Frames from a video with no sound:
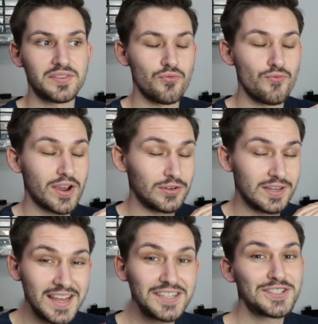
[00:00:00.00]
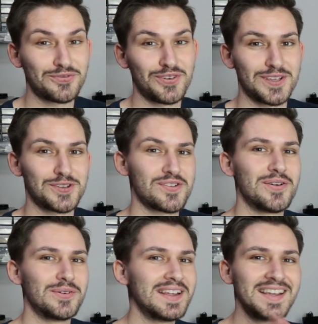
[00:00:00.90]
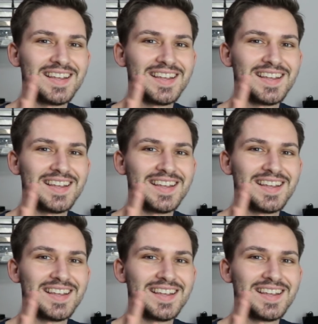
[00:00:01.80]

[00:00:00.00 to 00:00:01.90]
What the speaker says: The regulations for the drone